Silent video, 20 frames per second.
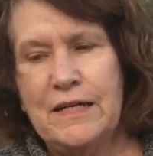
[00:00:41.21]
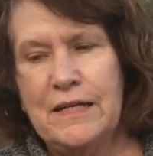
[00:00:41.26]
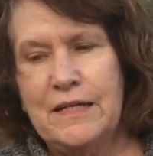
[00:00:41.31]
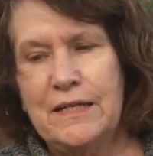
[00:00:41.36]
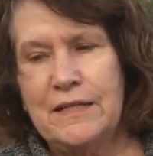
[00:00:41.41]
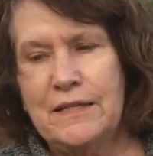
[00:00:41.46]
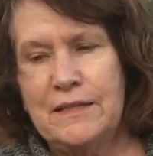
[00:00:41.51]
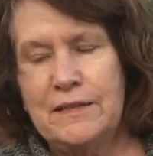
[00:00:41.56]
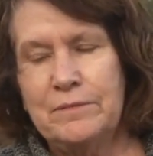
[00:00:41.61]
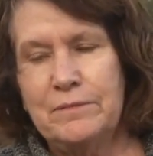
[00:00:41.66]

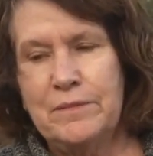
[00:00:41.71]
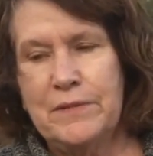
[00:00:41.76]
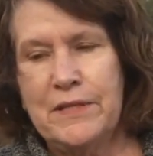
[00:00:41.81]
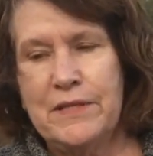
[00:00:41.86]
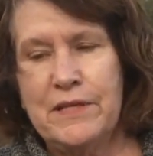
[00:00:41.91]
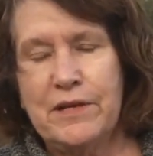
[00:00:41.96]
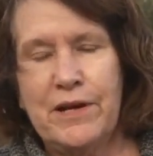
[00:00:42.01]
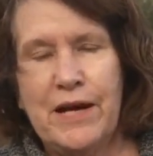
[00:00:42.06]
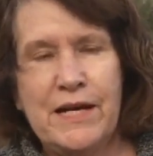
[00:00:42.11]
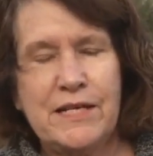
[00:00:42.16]
um,
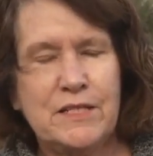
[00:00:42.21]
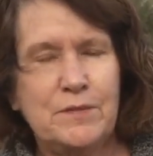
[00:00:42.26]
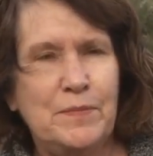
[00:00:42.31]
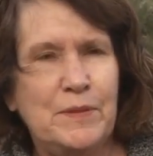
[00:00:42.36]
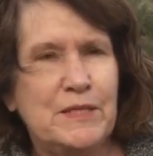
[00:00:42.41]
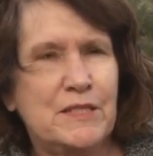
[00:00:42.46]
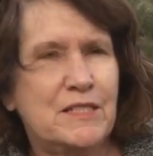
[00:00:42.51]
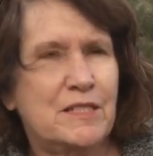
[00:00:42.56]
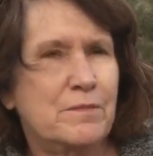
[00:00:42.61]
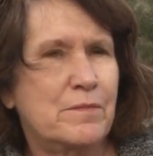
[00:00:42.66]
there has
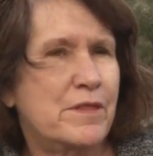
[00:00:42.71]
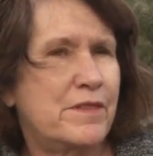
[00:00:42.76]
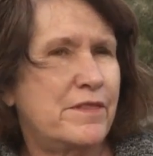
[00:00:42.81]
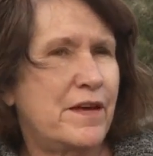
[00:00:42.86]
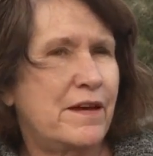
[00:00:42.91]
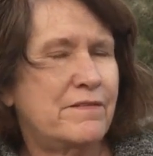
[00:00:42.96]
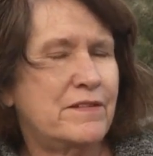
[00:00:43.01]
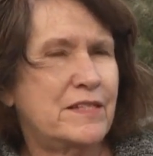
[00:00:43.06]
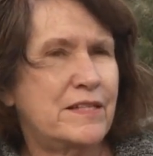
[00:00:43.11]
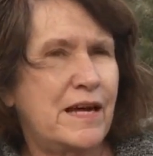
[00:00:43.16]
been some
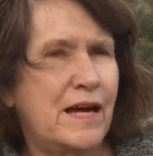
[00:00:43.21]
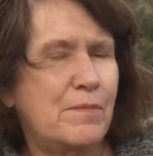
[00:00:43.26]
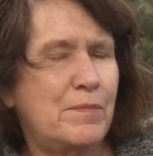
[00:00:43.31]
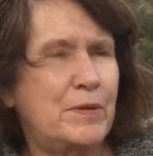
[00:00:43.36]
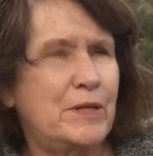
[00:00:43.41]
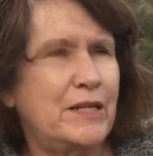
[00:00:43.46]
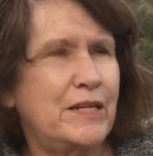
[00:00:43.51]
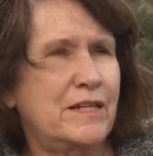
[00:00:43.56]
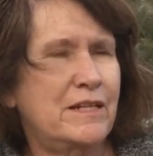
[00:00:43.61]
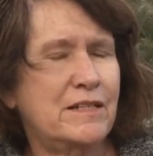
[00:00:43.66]
thefts
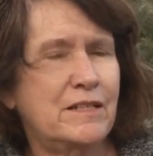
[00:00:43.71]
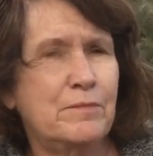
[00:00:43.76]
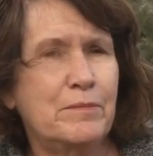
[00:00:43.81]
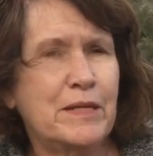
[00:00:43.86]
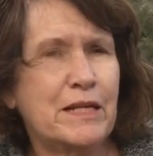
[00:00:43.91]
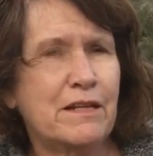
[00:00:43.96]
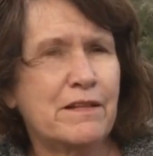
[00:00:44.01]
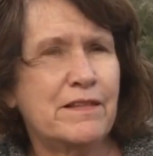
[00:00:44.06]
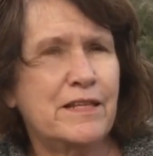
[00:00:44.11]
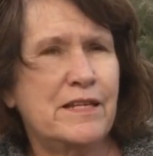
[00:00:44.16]
happening in the
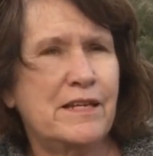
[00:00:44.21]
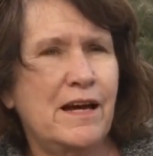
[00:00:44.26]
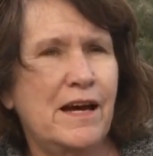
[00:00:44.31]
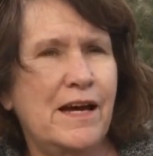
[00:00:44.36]
middle of the